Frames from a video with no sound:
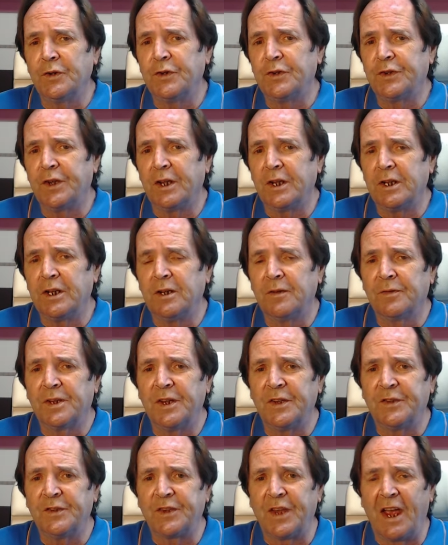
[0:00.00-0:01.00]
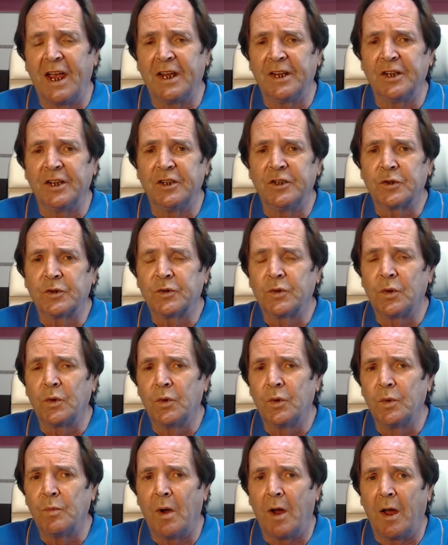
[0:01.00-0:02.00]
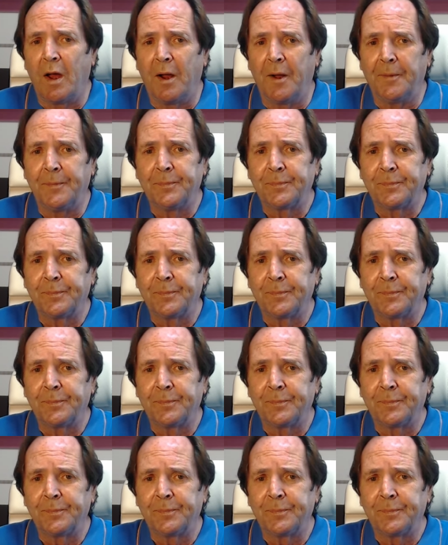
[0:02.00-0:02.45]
city of Kazan in October.